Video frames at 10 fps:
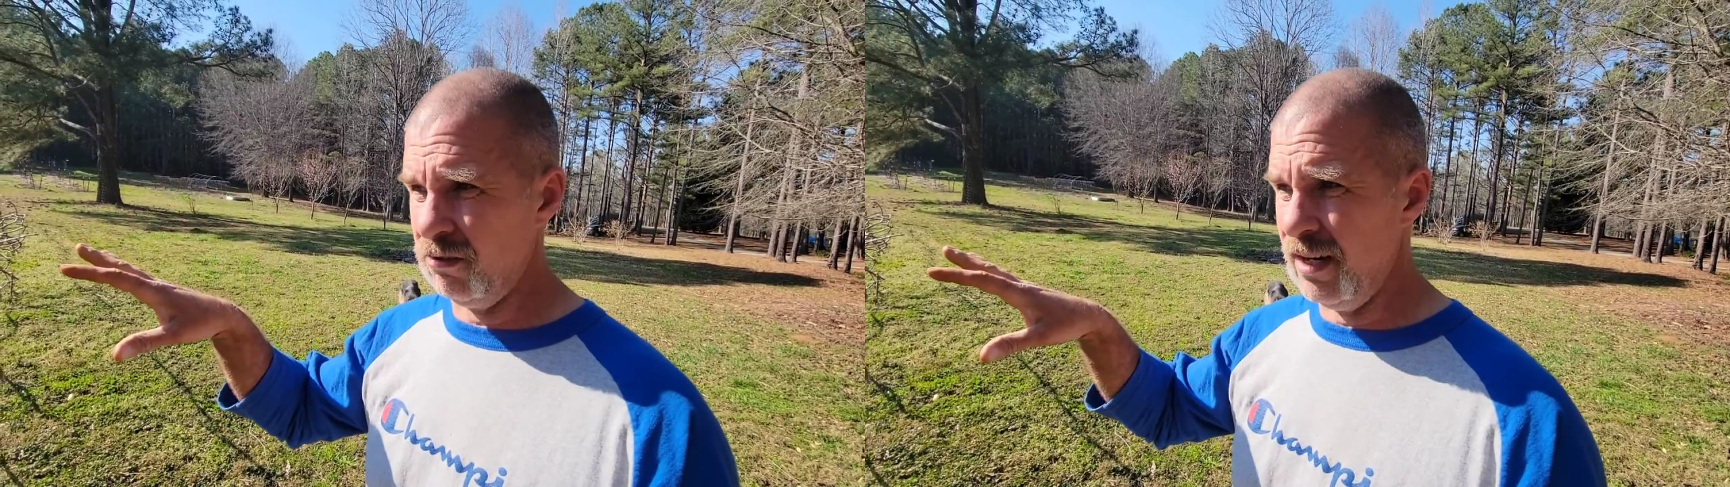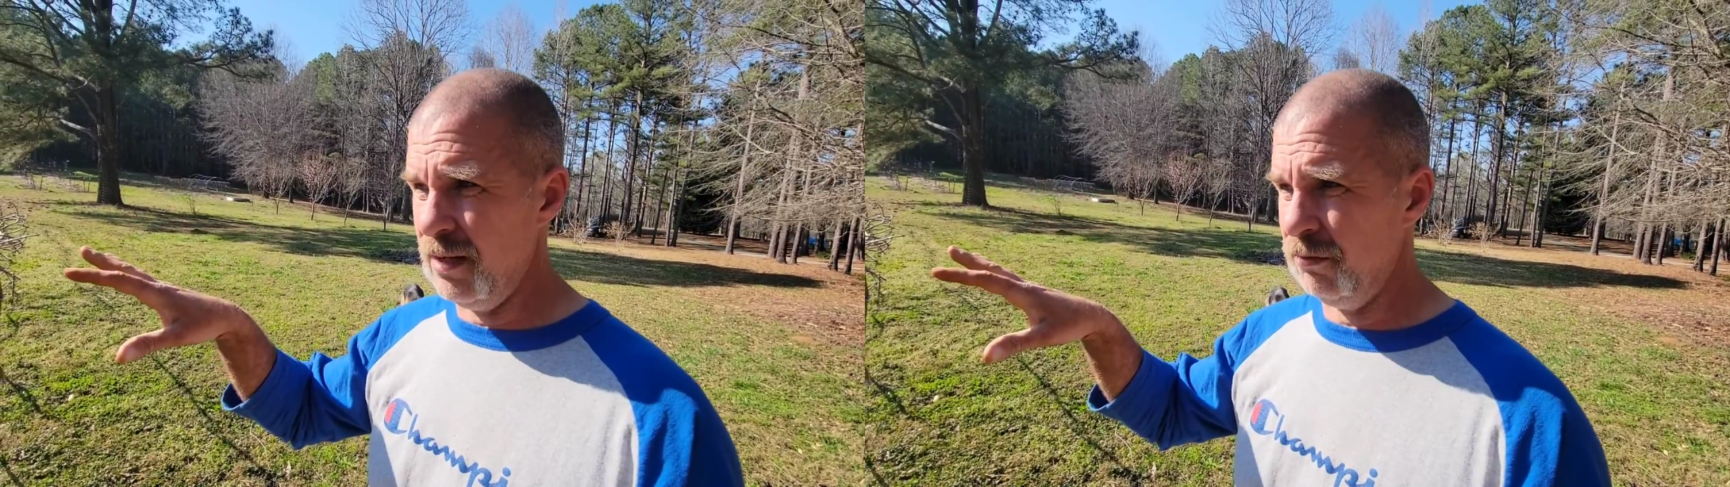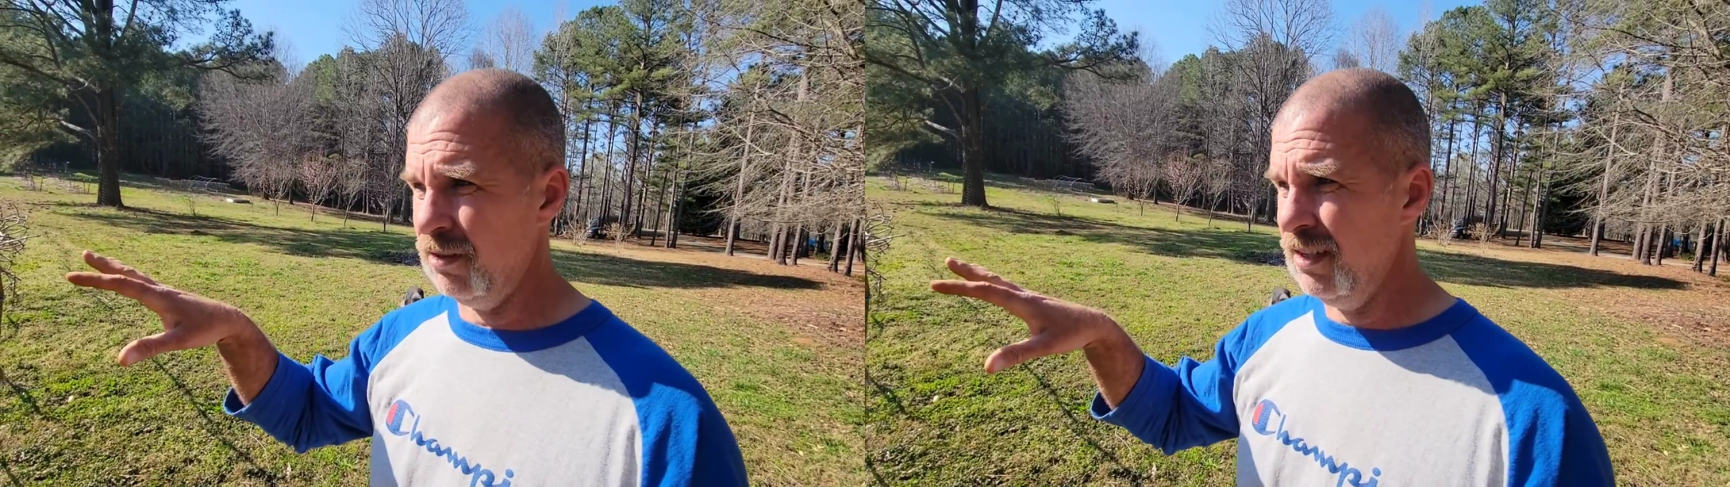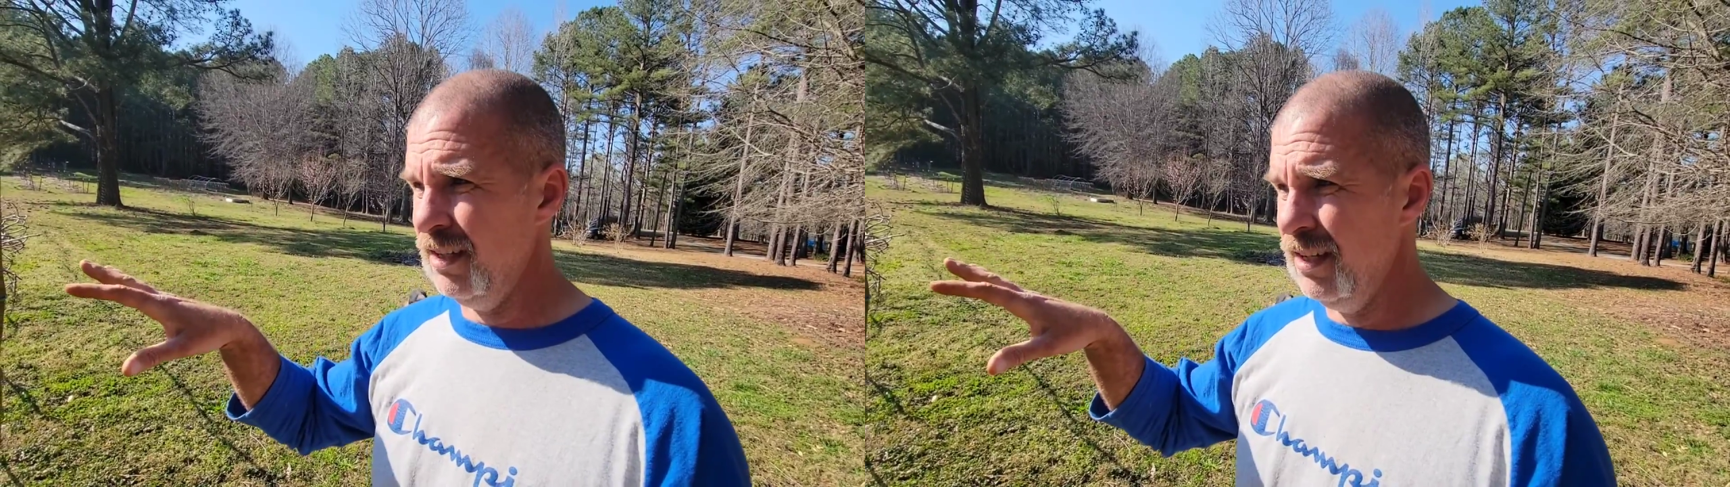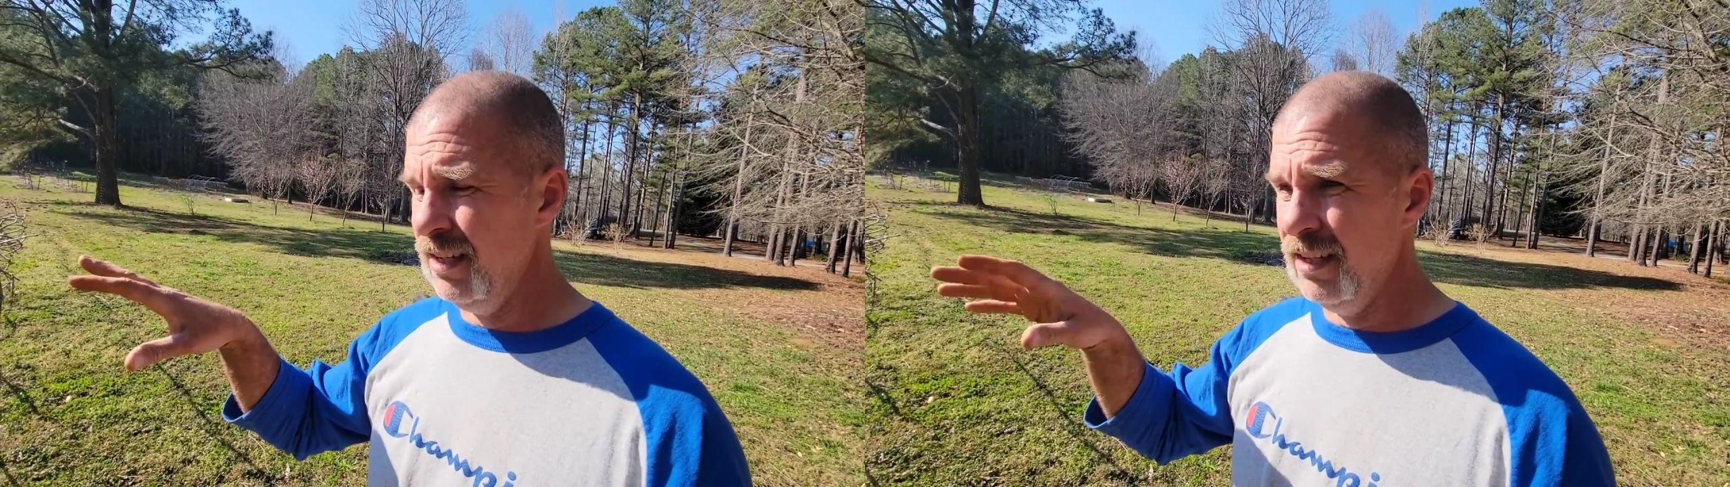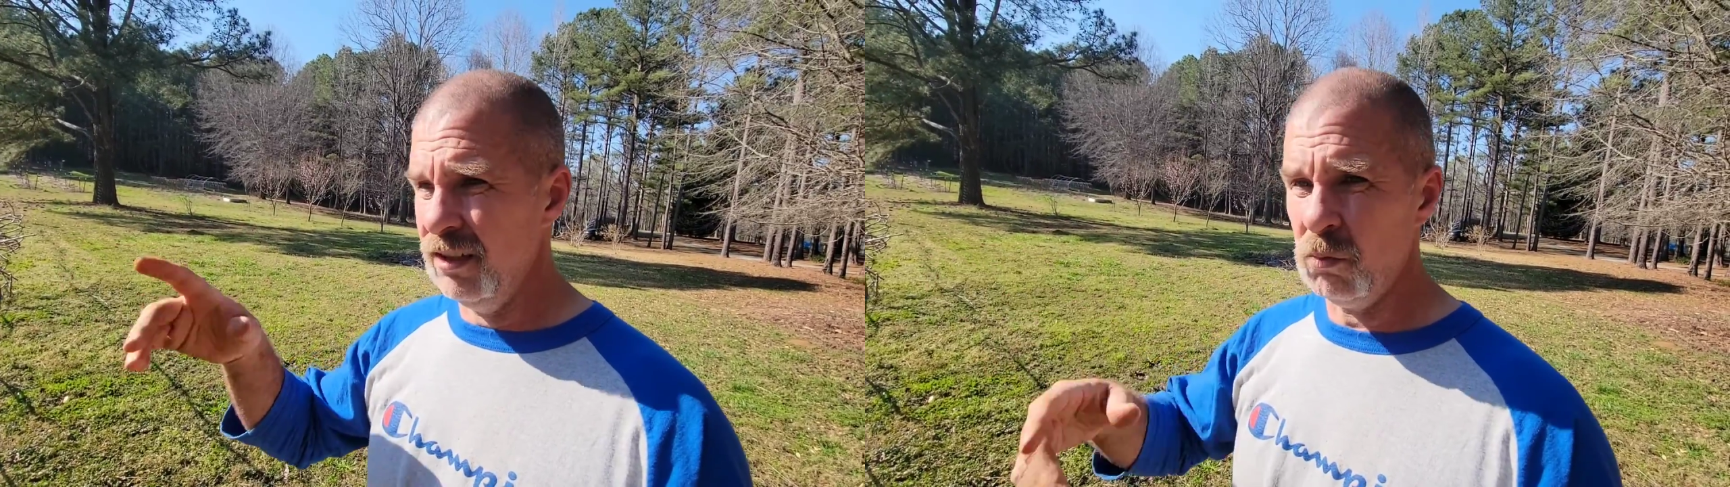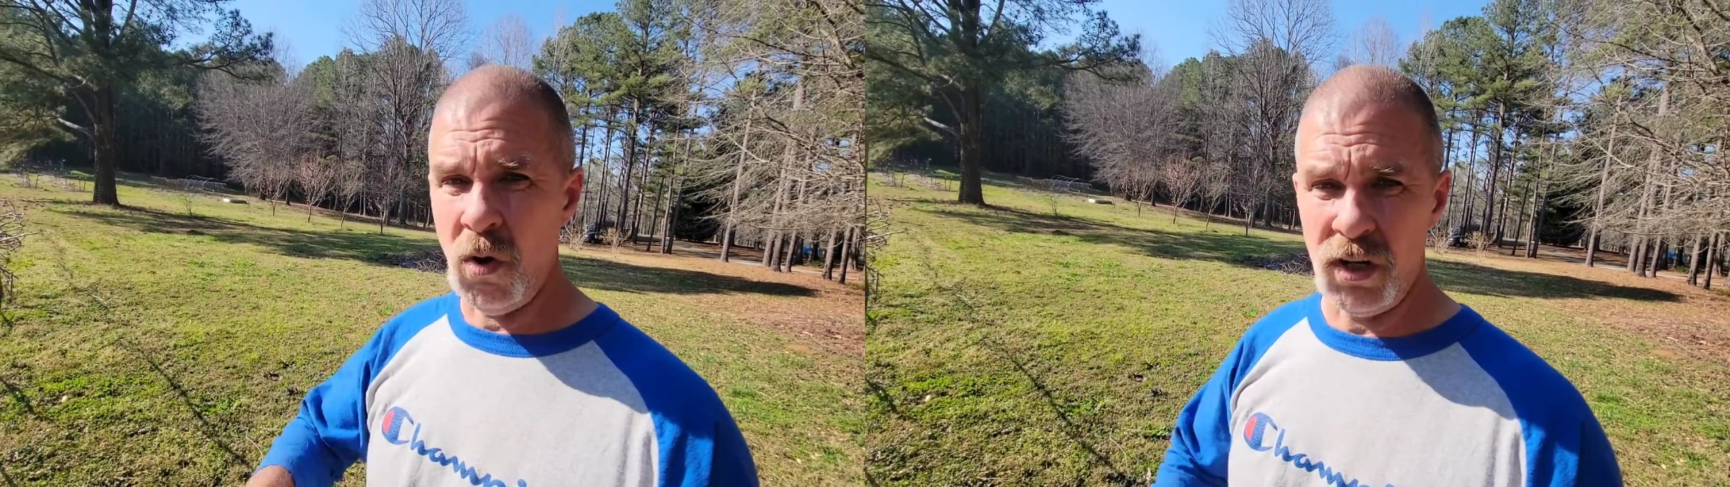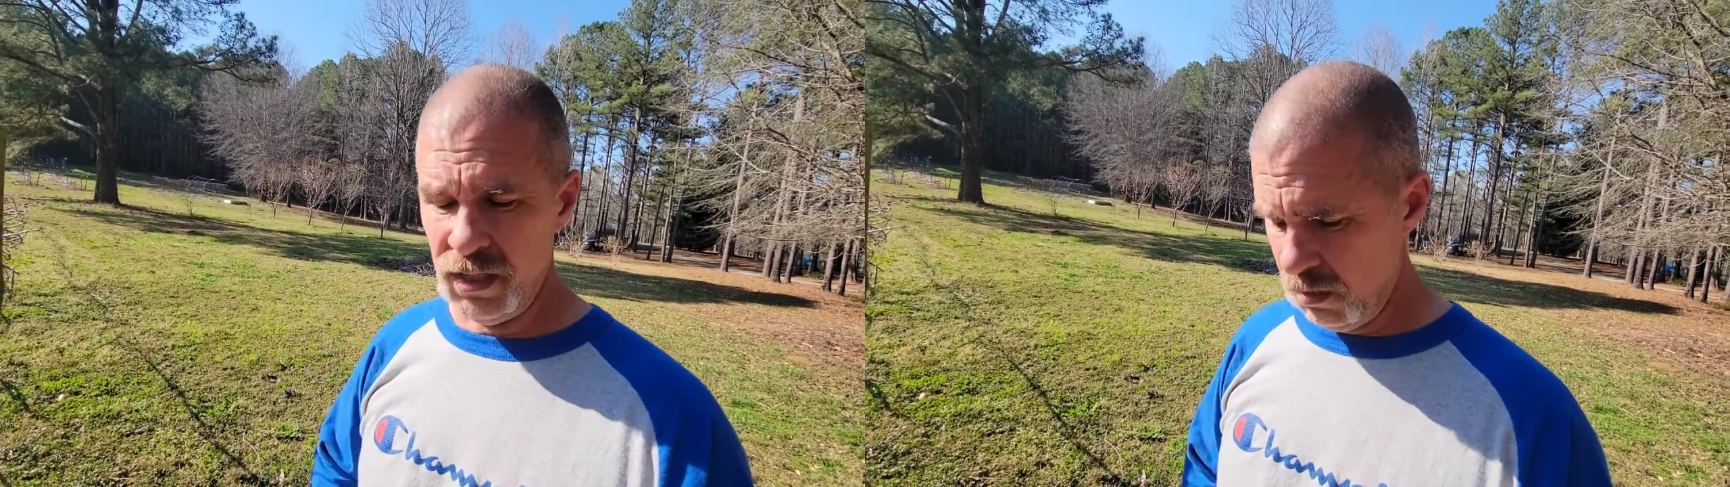grapes. Let's
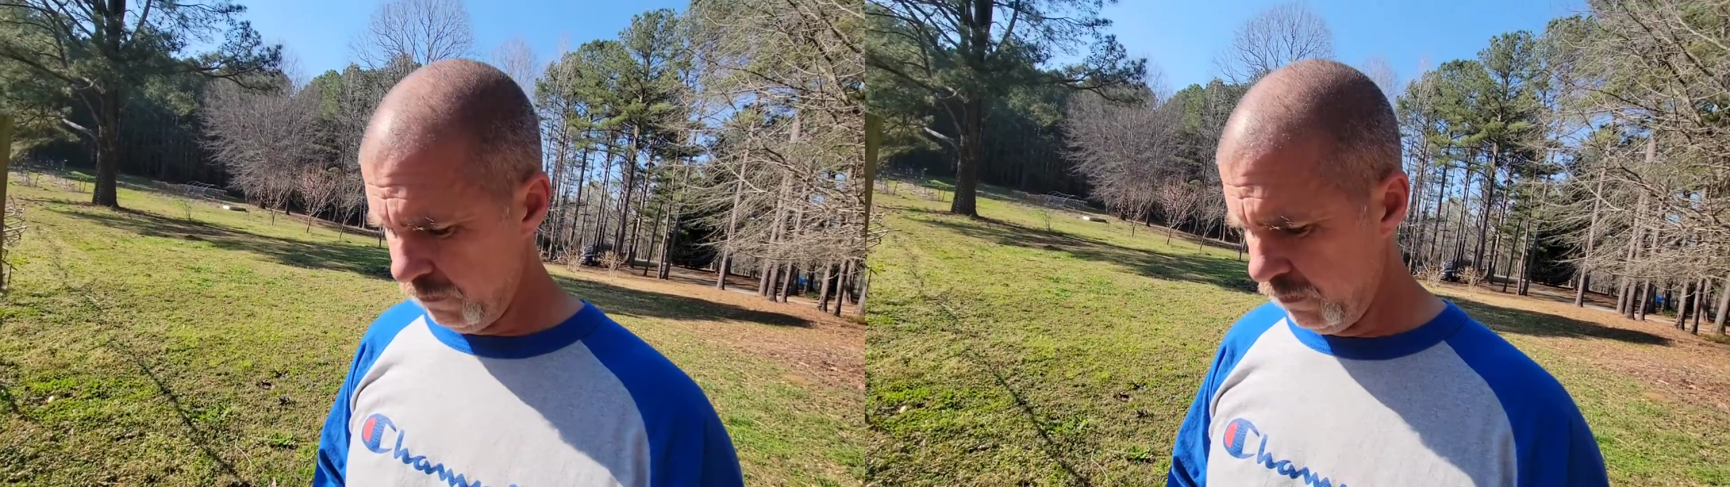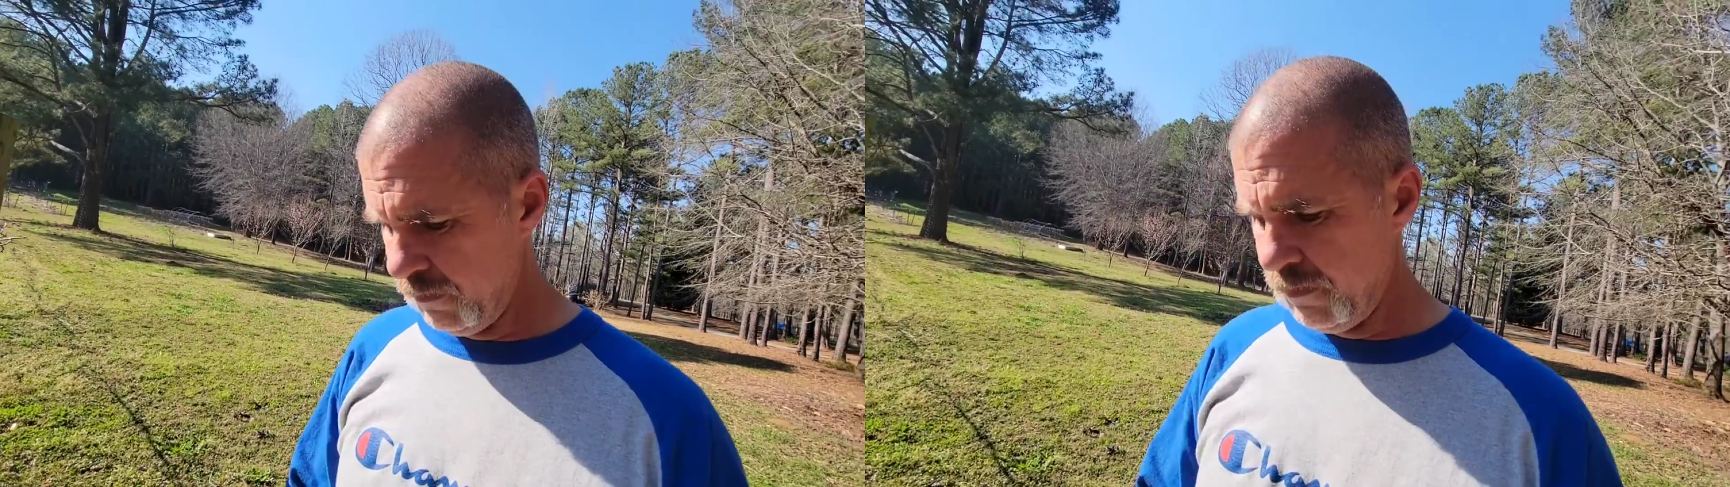walk it off.